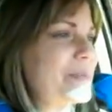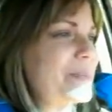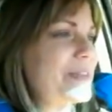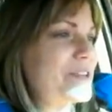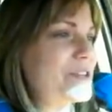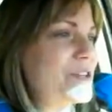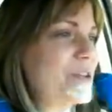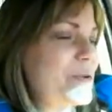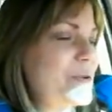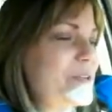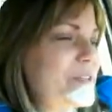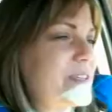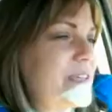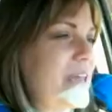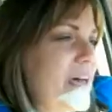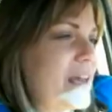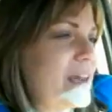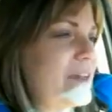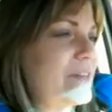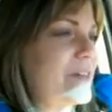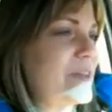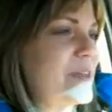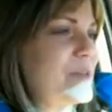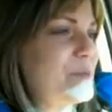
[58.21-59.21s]
so he's
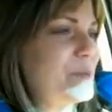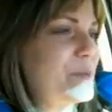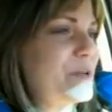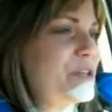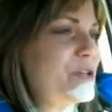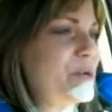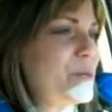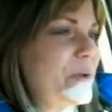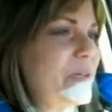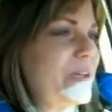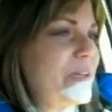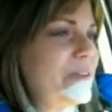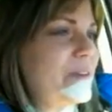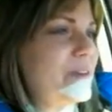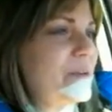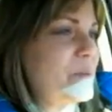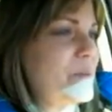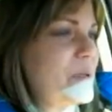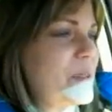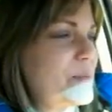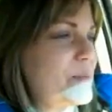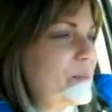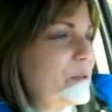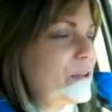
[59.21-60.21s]
kind of in between the
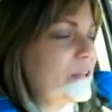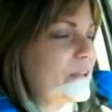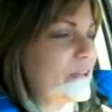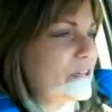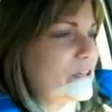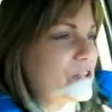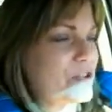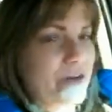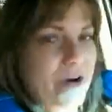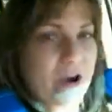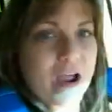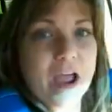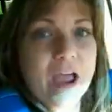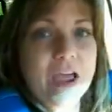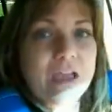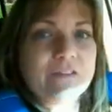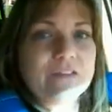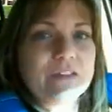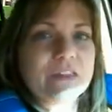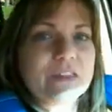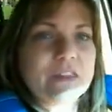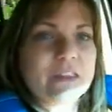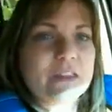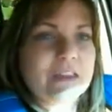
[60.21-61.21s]
people that can
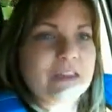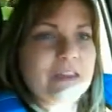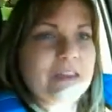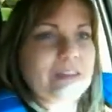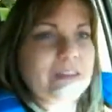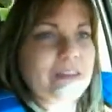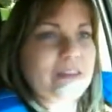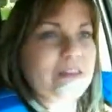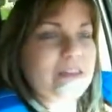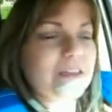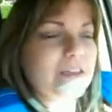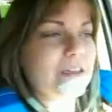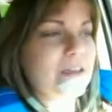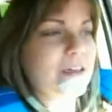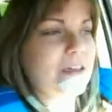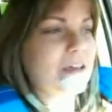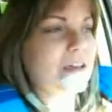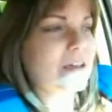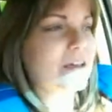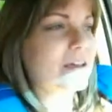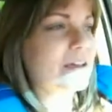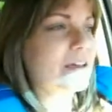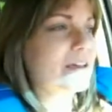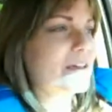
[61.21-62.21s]
drive and
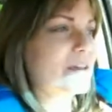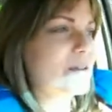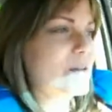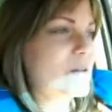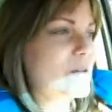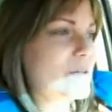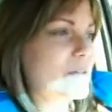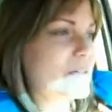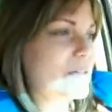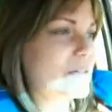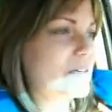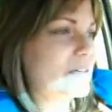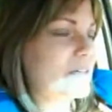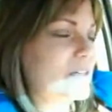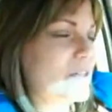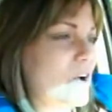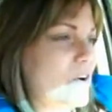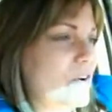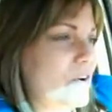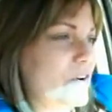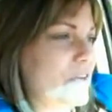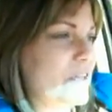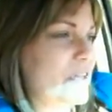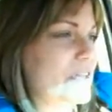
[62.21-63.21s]
the
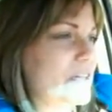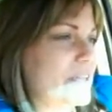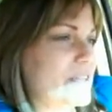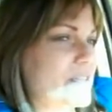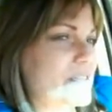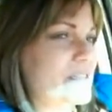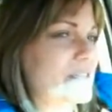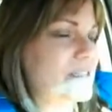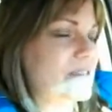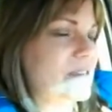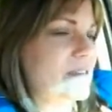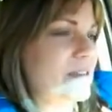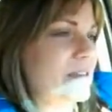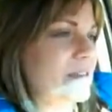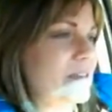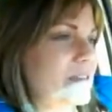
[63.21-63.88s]
younger kids